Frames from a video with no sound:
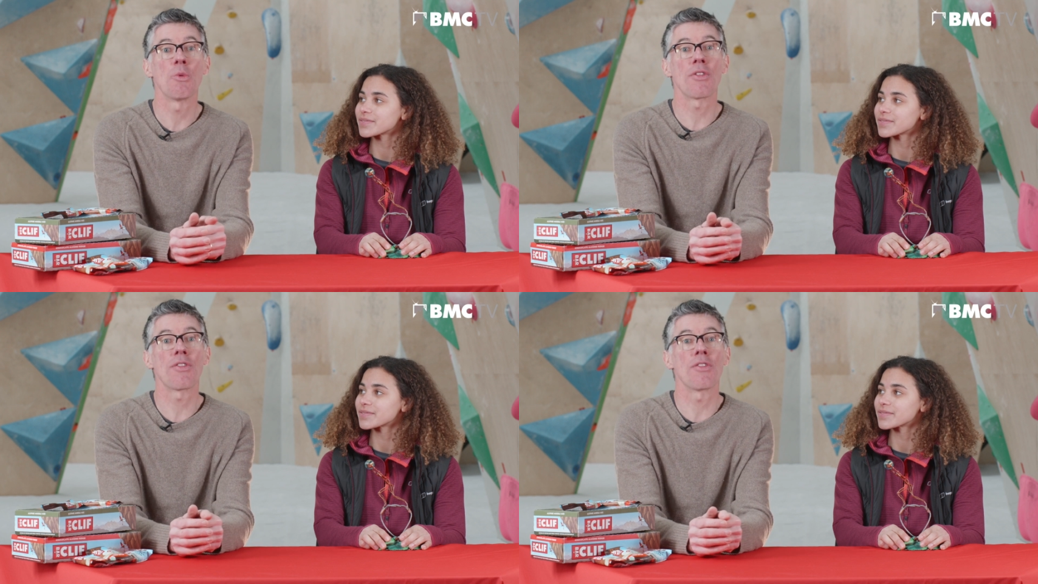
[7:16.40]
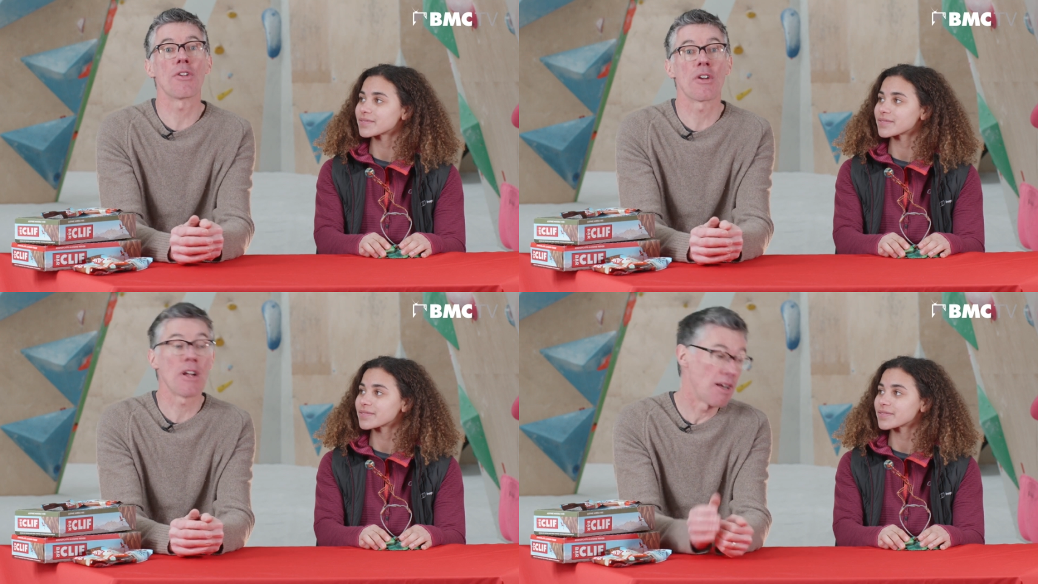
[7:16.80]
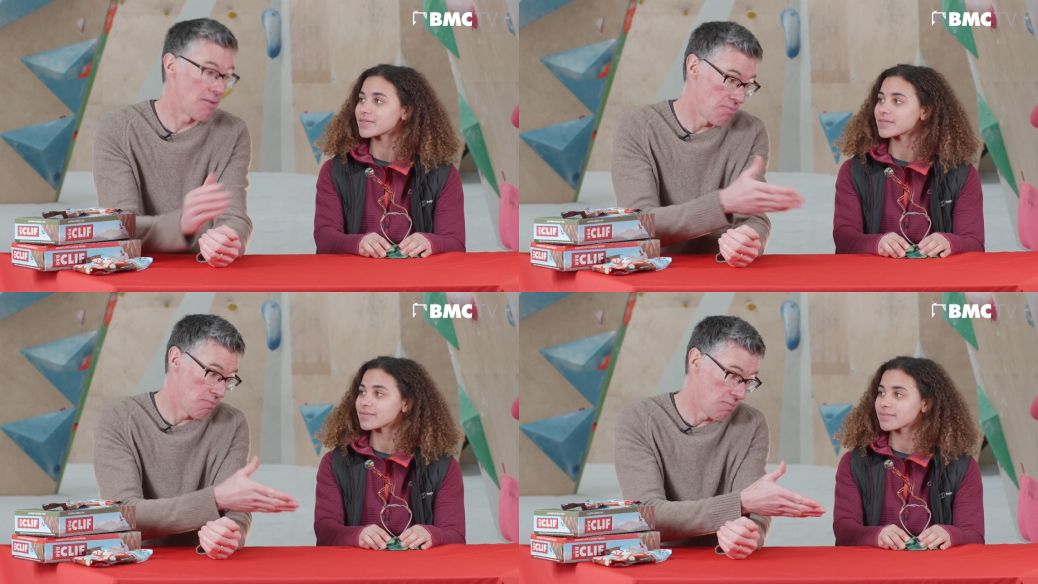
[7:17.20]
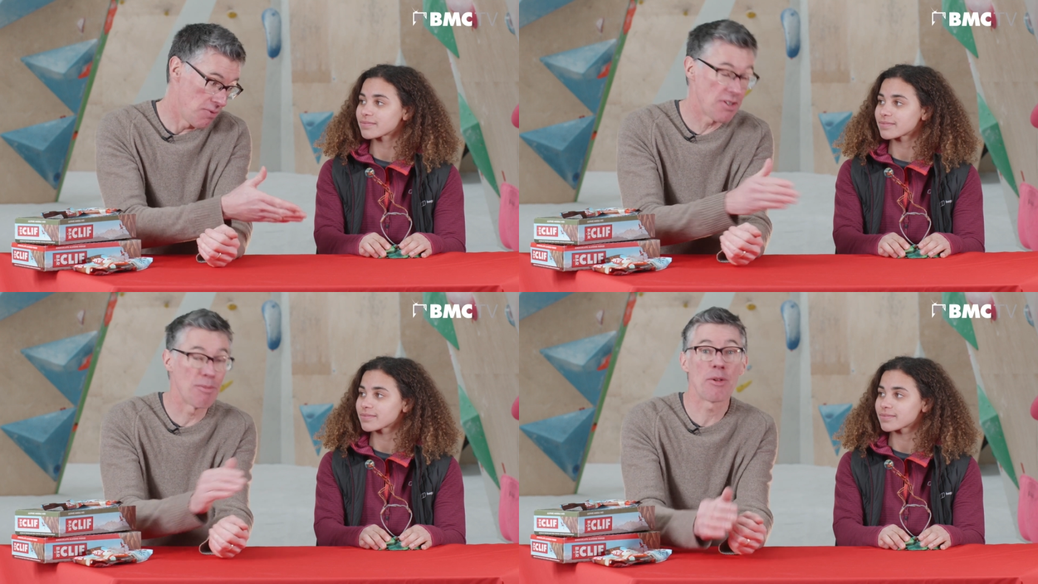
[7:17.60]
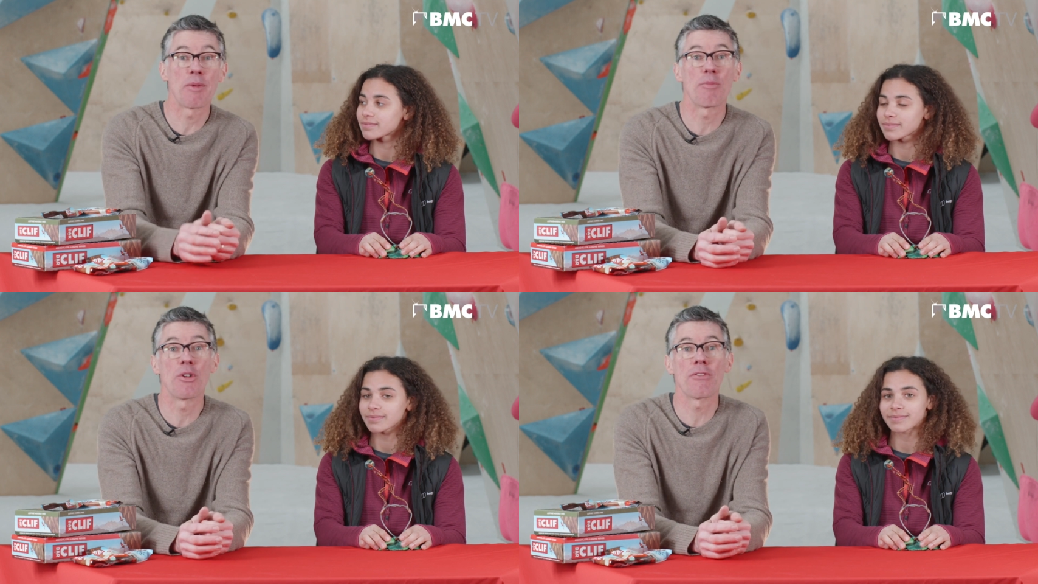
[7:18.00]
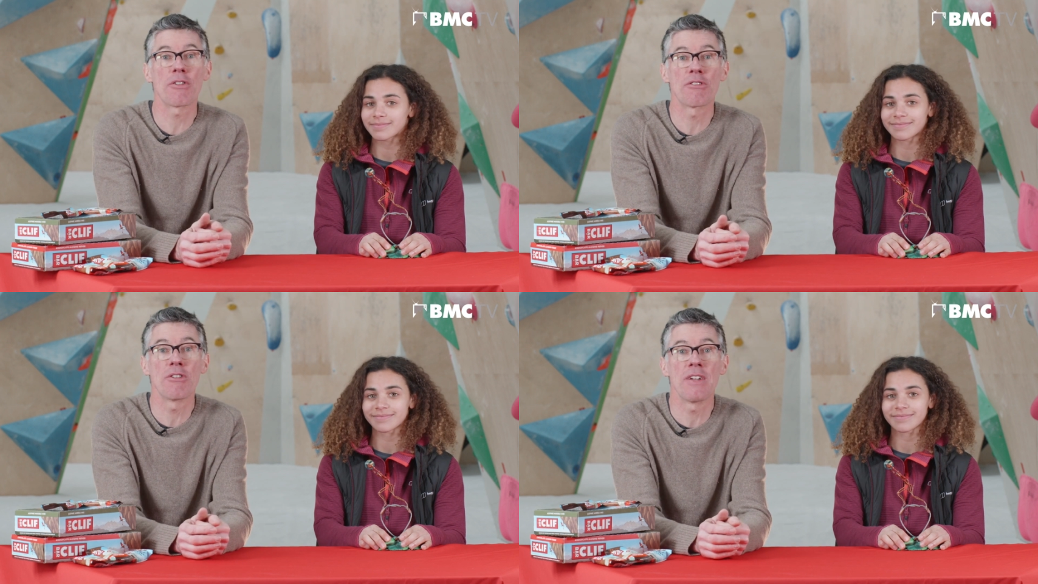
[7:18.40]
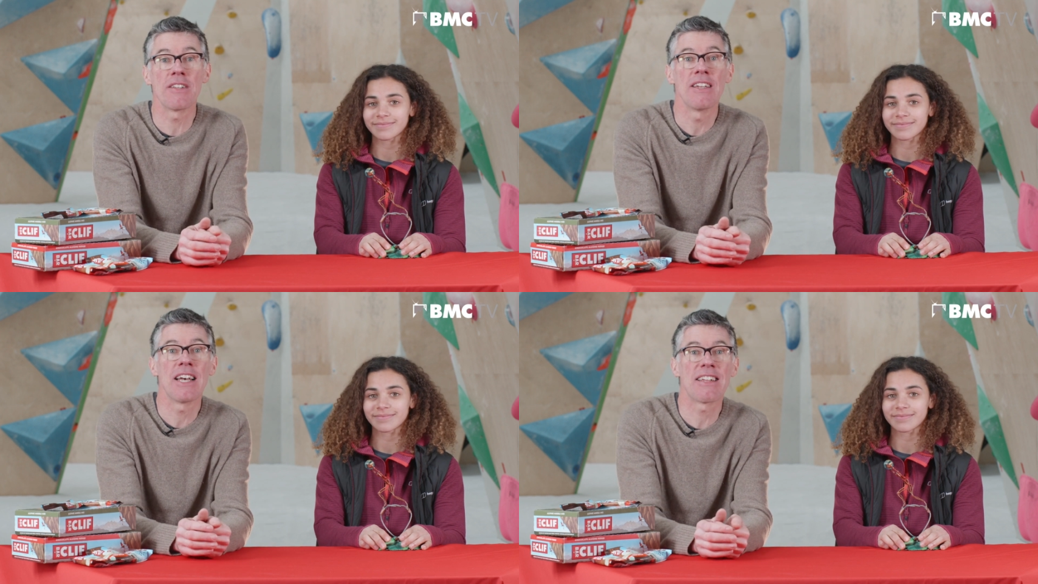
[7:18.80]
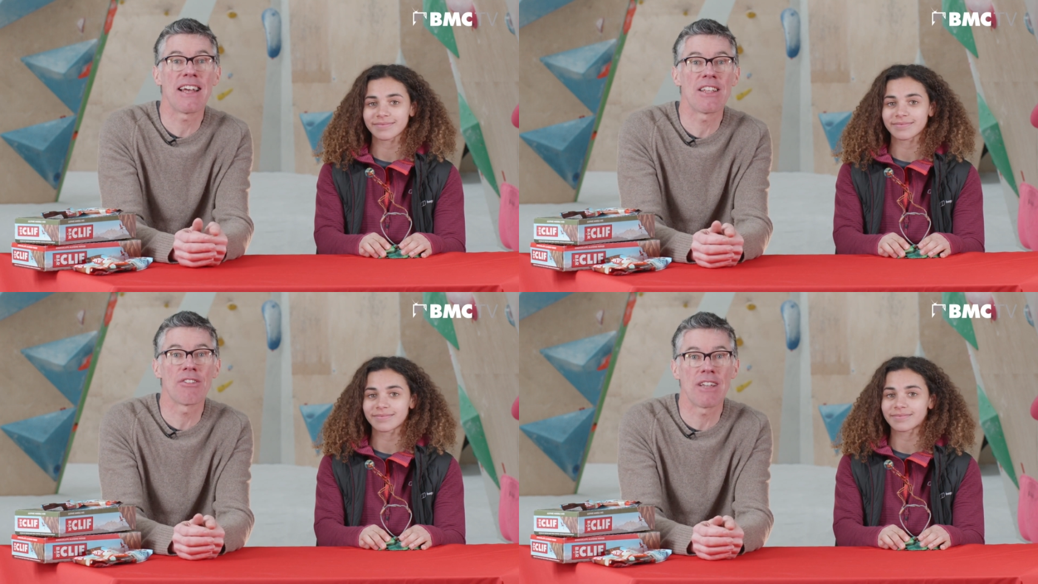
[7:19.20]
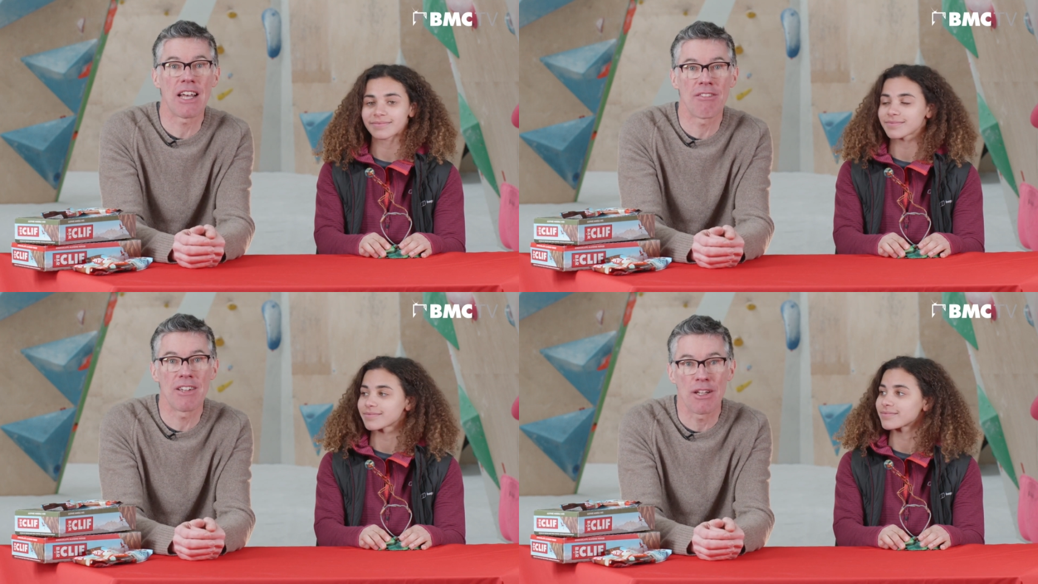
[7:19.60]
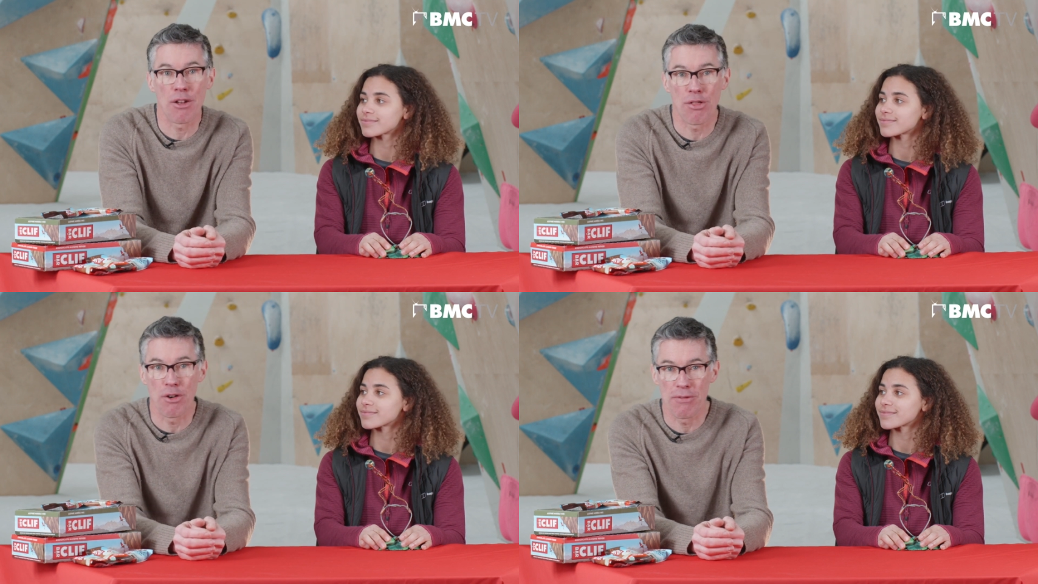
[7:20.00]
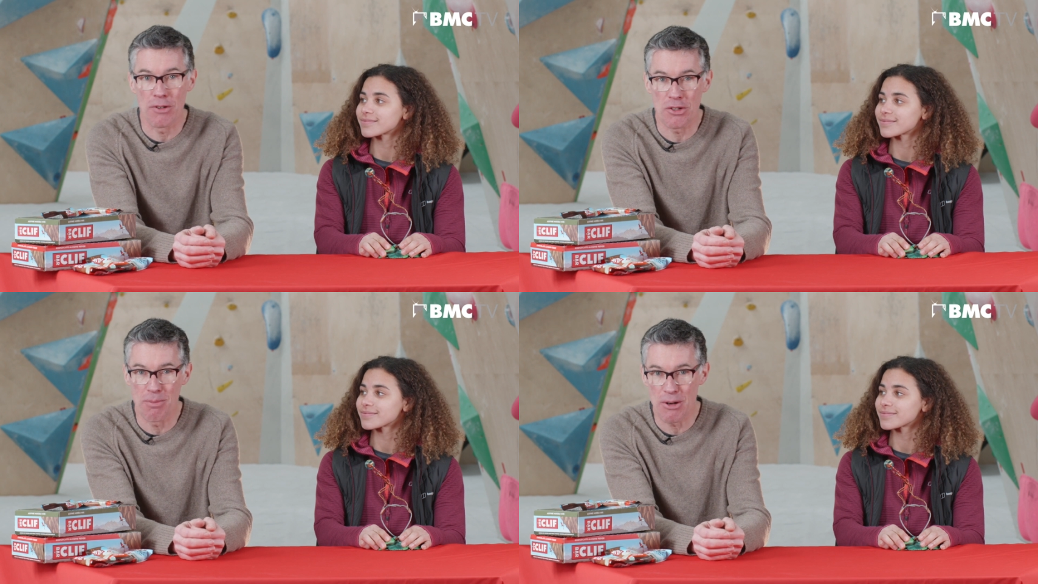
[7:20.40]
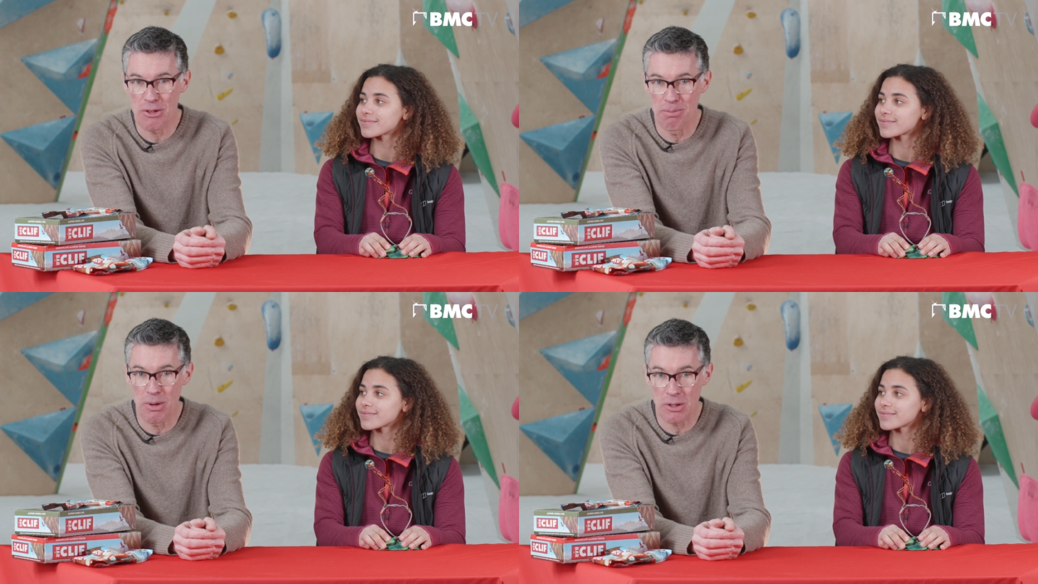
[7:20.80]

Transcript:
Speaker 1: with their similarly beautiful trophies at the annual gathering on the 31st of March in